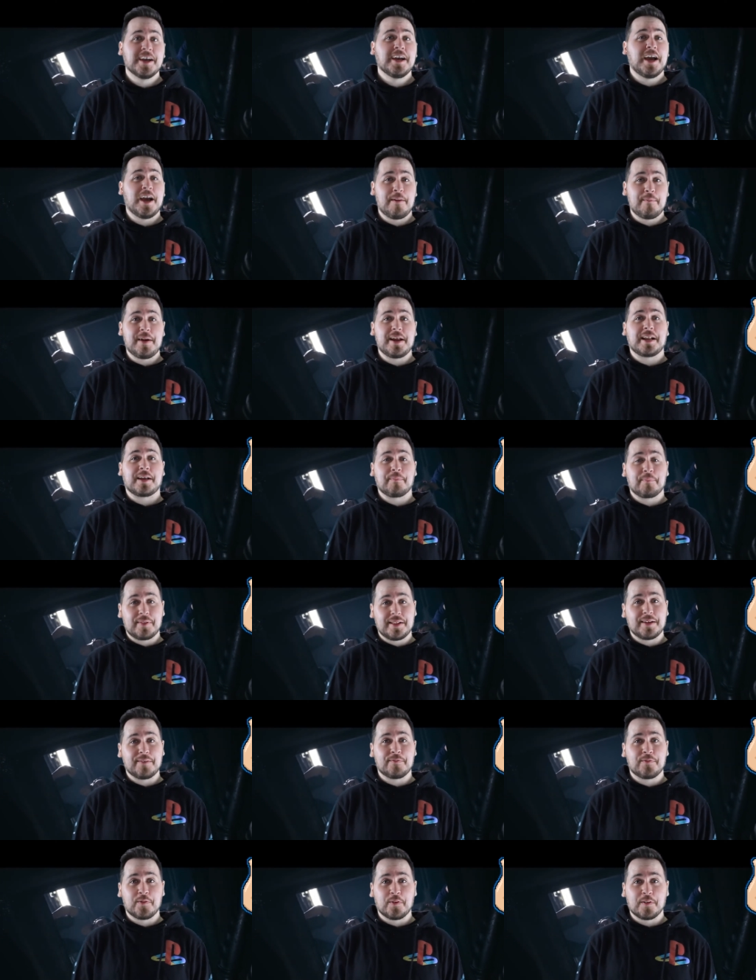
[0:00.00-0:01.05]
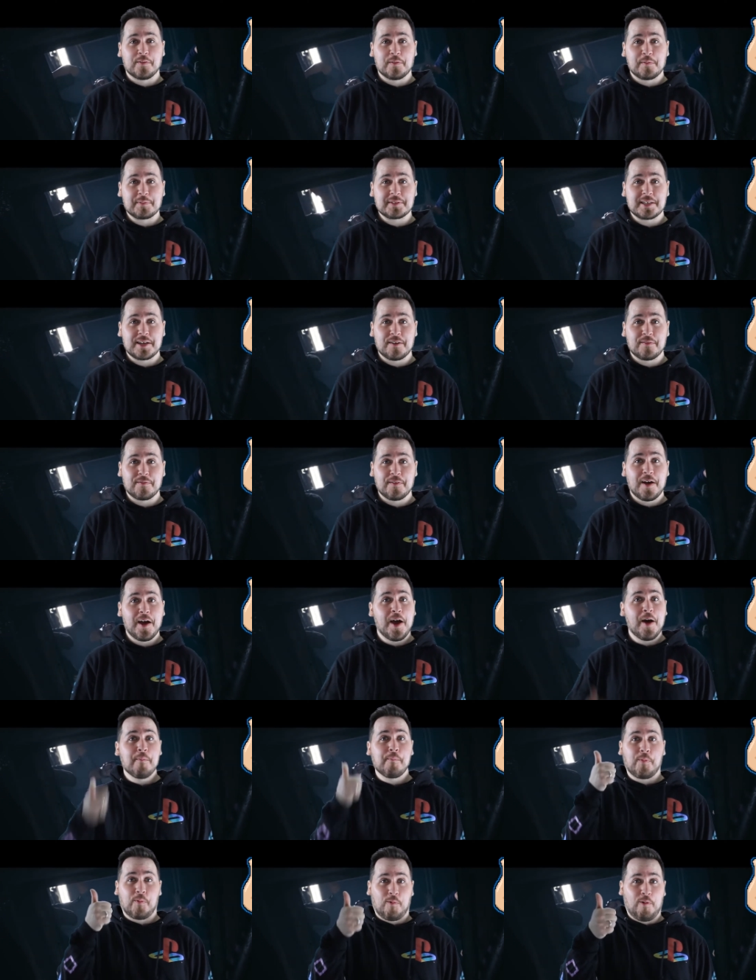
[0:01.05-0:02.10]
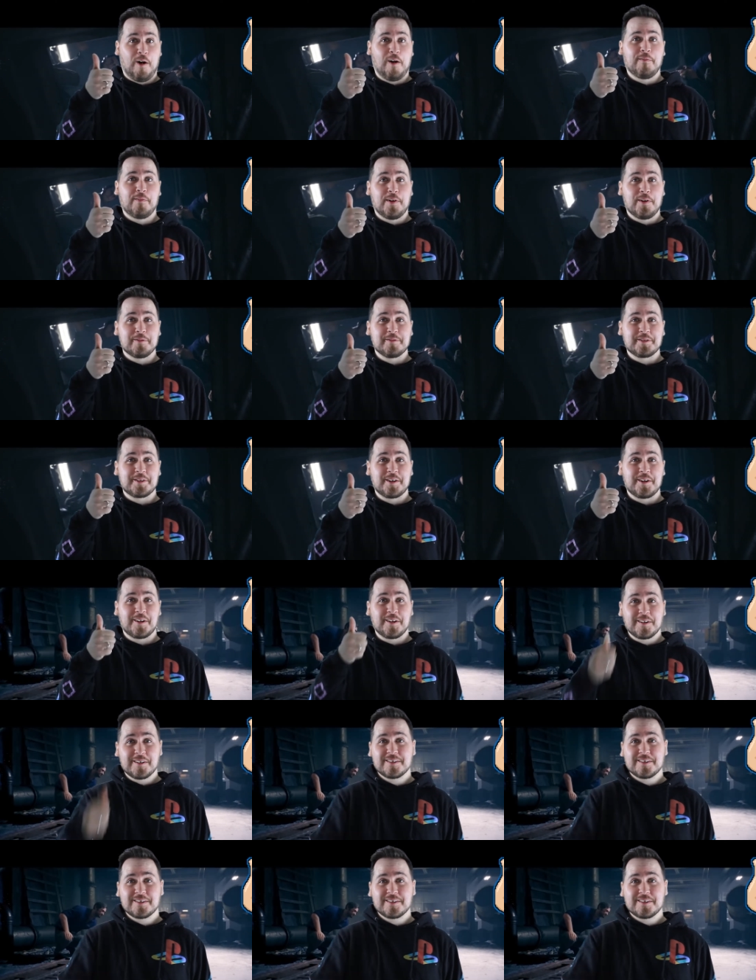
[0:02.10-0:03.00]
and made a complete fool of himself. Bravo, sir.